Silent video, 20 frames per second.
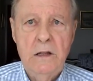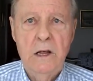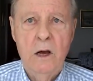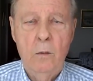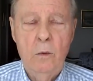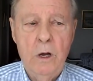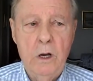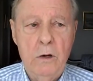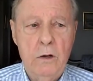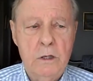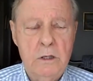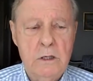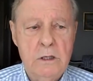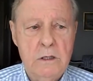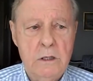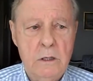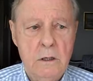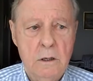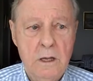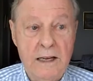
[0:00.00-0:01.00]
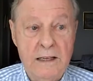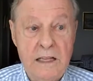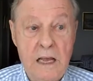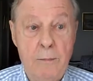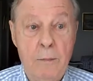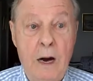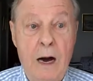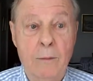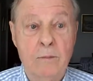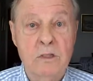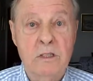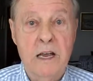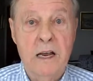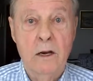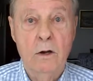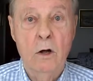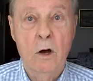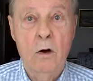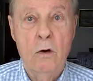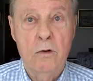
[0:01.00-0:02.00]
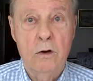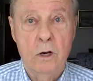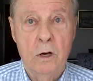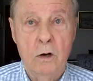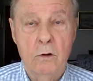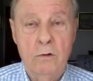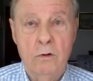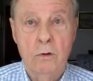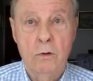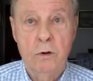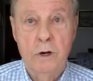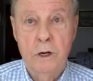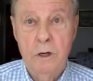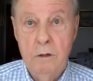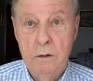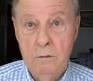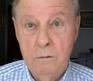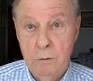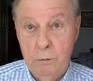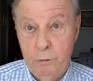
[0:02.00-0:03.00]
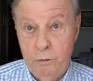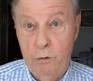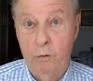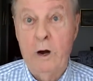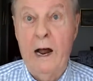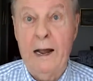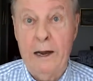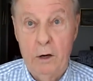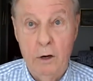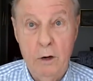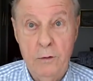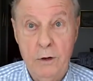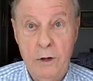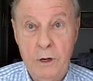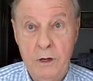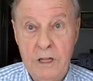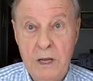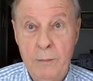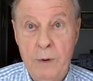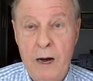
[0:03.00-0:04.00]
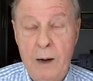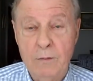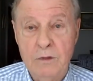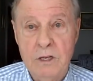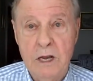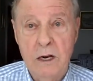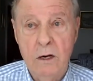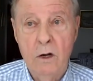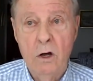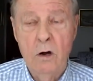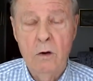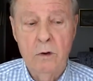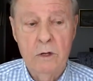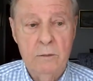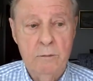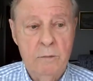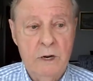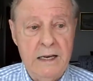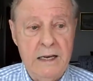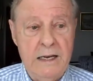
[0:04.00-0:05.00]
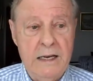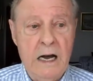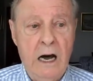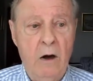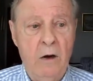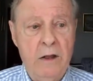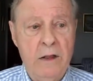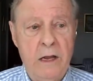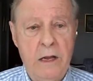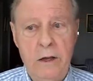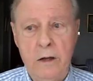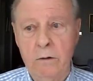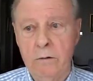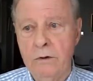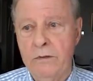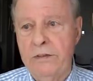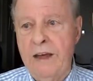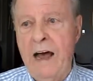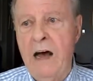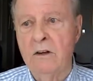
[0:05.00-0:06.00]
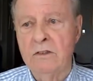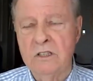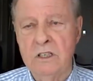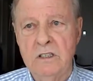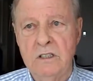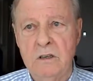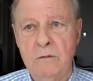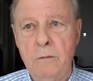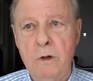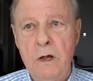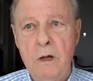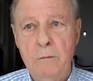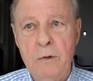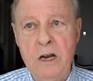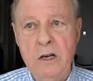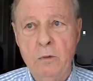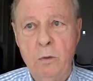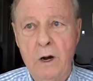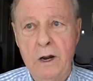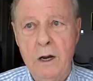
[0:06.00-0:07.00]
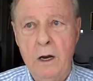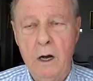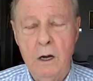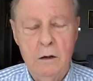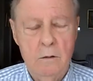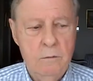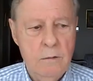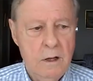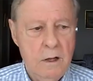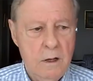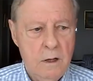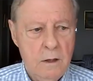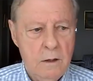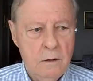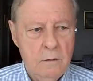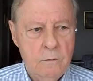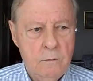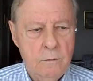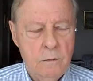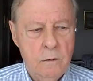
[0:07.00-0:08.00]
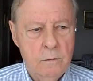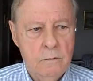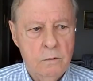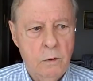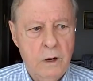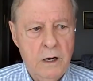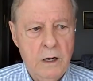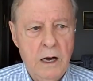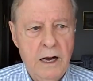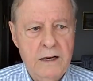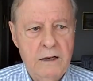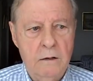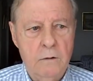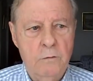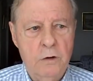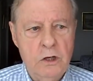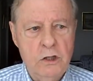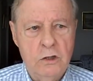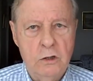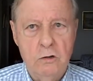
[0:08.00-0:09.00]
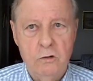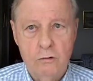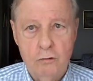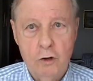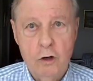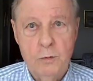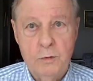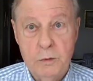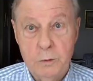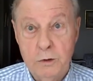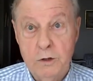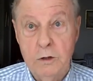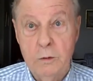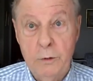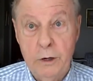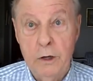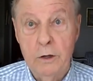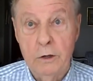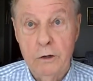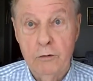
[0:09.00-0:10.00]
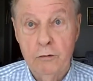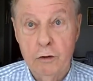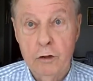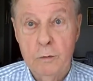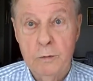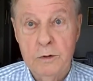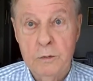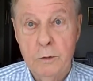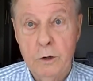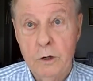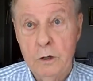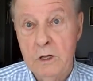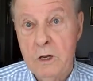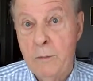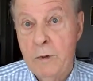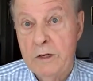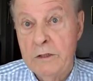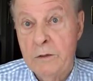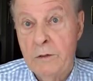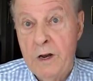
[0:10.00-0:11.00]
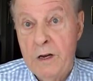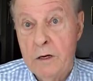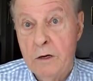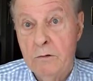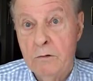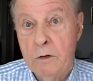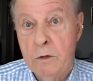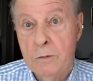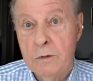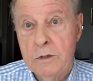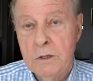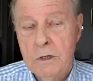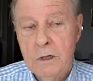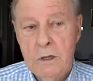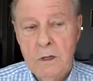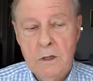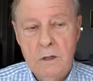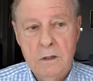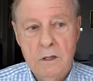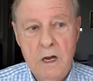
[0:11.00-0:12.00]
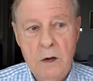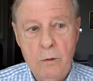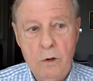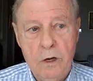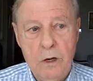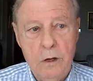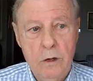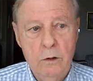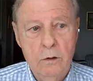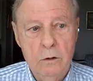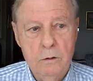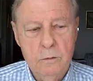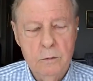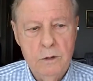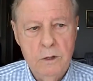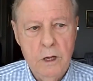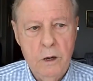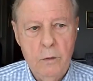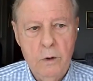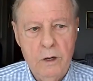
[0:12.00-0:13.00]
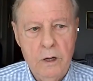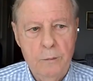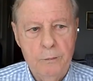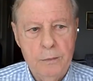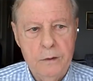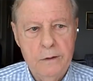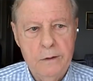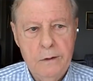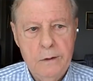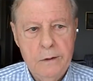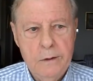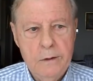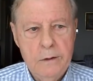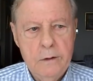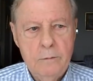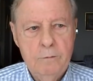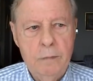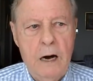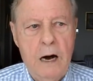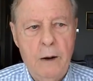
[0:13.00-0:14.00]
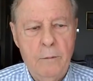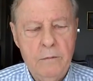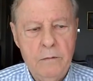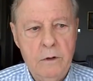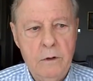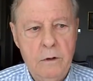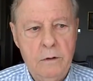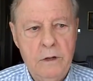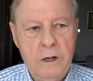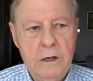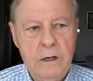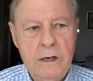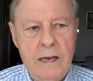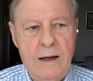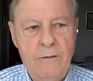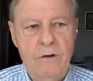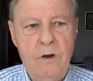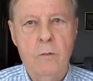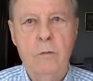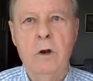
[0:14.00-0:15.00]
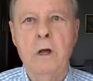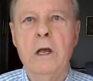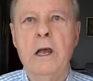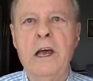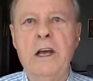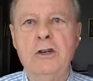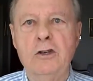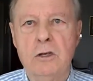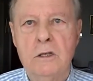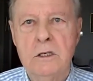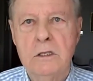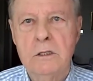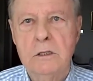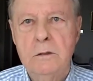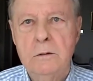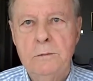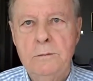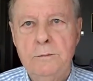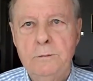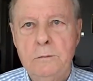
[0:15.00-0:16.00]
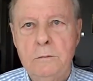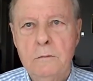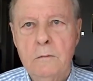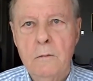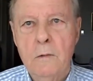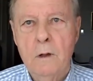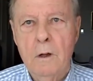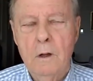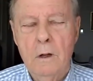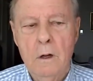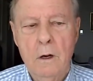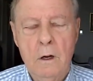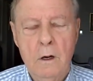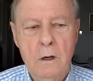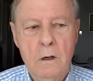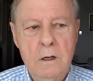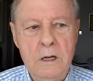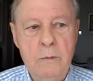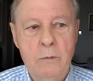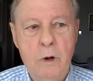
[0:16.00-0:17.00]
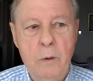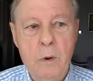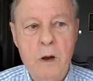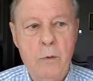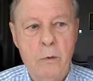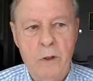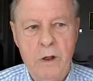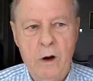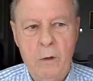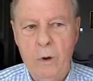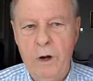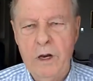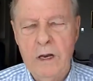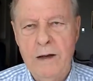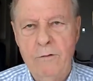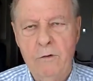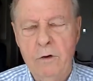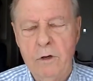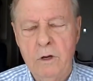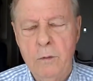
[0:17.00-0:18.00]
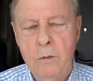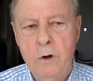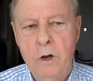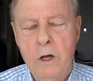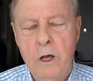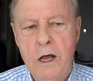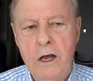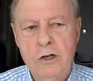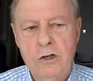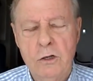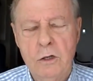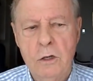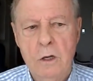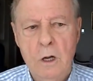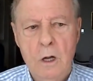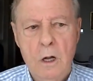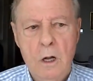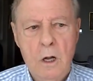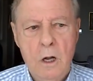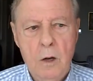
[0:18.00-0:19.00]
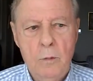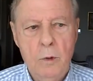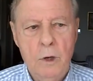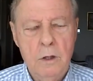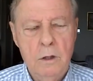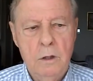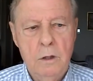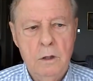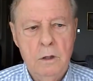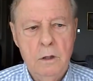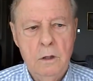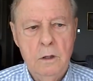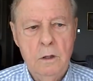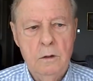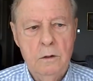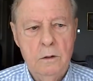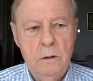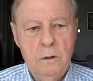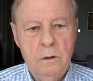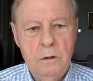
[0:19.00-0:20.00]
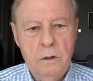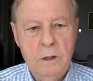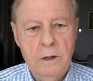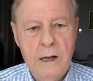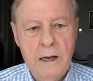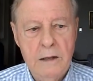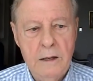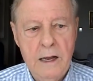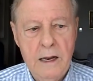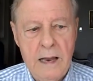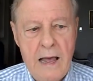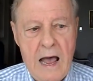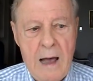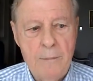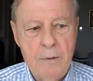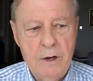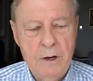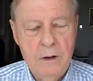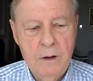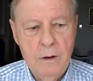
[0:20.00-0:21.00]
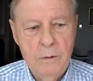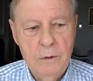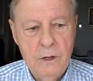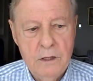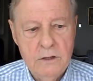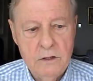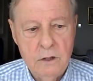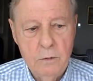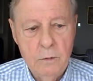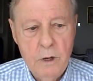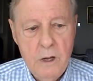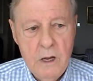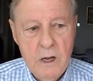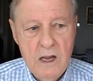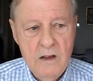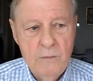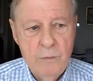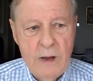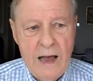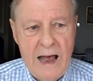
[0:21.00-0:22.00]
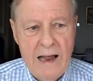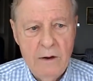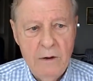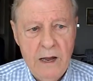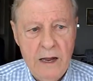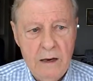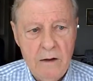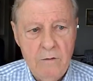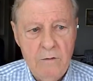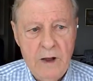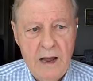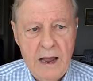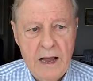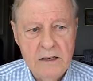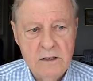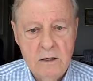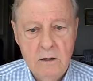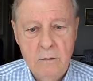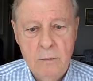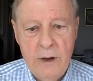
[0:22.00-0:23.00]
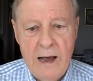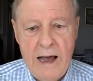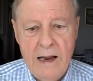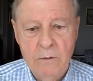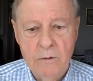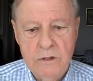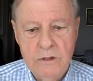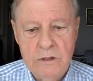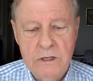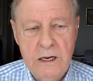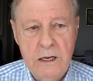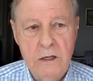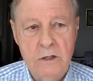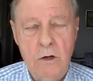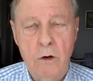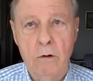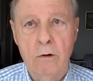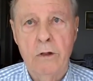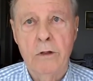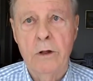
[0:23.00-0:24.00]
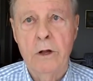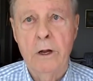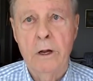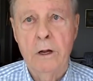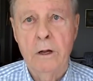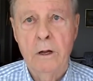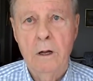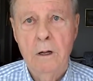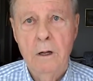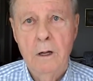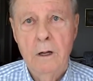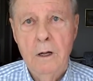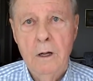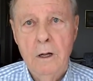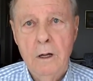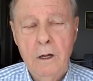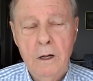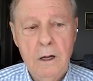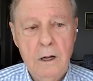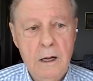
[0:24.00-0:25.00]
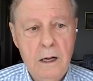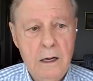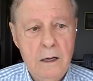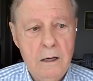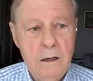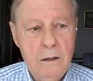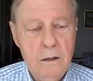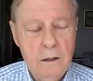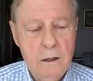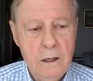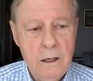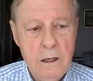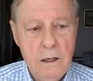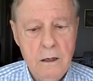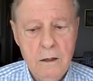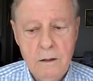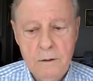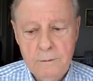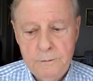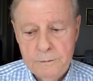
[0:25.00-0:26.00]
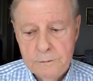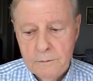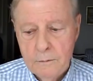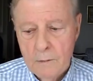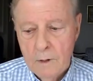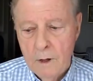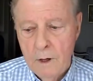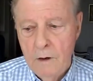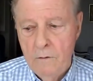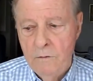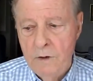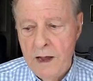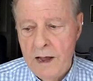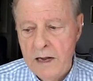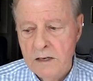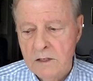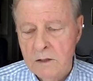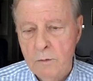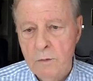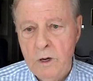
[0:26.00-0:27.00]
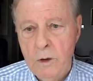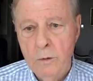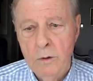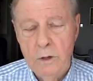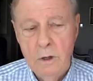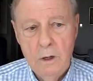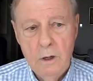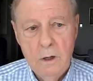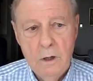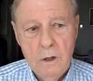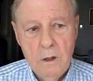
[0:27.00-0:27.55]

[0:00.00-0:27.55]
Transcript: that we couldn't, uh, like they bombed St. Lo, you know, during Poiragadu over there. They bombed St. Lo, and mm. my golly, they killed thousands of B 20, uh, 29th Division troops, which are Maryland troops, Maryland, Pennsylvania troops. Yeah. They were killed. They went up and bombed, you know, they didn't have communications. Mm -hmm. uh, even when we were there, we didn't have good communication. But that, that happened. So if Patton had advanced, you know, Patton was did his own thing. Yeah. And uh, he uh, advanced. We would,